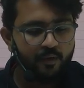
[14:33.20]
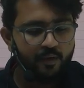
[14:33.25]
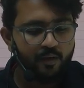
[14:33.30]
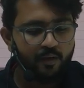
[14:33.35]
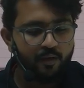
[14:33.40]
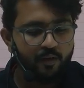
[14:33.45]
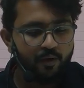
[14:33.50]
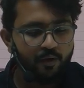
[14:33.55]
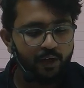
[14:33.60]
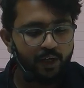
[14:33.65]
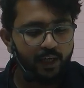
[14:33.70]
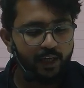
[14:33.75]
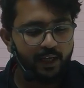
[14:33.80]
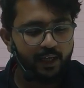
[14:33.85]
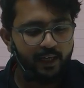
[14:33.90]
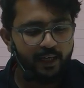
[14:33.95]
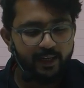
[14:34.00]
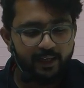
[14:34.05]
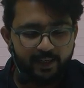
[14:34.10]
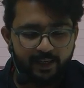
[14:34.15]
Okay,
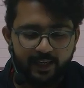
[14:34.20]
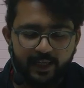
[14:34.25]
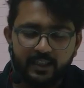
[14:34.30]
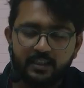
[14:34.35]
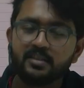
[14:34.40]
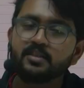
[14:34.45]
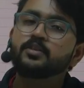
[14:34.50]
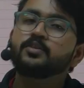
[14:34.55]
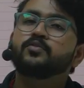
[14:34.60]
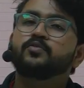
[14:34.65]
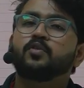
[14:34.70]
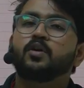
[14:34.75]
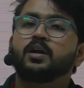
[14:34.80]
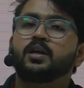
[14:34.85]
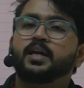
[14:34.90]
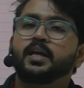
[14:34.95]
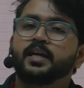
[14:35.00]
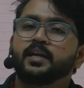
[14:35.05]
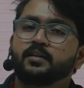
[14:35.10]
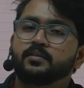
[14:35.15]
text
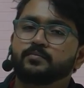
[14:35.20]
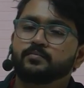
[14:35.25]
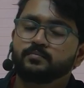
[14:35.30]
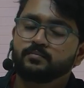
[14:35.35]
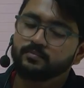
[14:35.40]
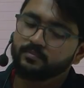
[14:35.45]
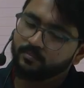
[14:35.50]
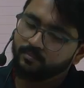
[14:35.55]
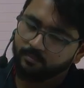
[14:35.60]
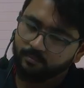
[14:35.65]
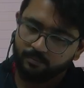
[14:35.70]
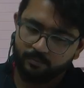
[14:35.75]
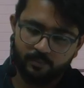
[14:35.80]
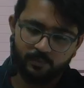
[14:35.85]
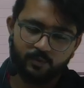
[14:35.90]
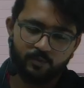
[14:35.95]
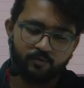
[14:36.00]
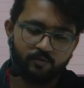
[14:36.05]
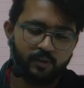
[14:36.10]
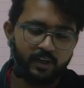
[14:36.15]
varchar,
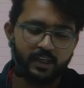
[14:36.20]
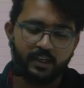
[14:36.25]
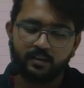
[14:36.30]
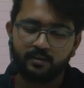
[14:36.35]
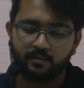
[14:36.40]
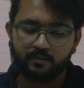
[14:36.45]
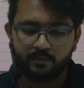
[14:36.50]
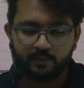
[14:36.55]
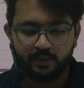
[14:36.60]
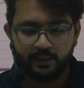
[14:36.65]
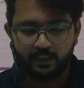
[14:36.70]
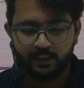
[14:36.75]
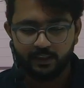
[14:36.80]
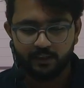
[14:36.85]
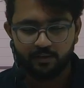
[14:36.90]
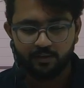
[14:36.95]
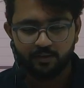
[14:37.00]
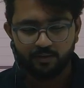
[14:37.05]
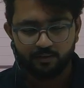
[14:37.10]
fine, it is good.